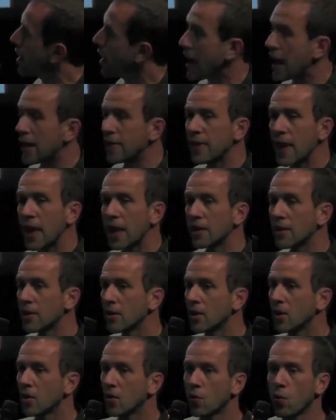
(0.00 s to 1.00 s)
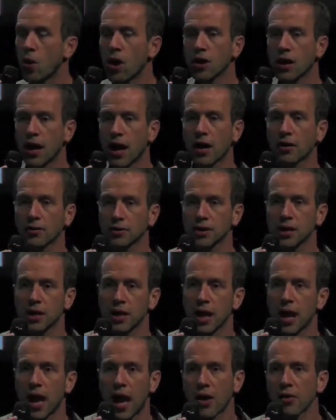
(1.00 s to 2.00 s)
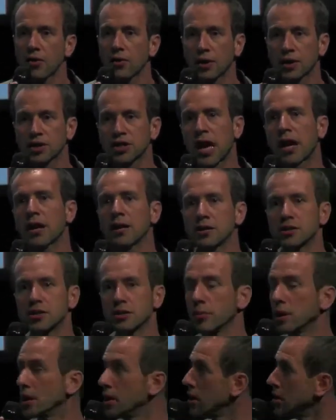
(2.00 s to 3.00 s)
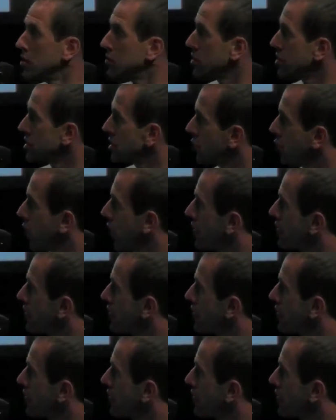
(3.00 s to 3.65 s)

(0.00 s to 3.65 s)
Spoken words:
and then work out how you're going to challenge them in an interesting way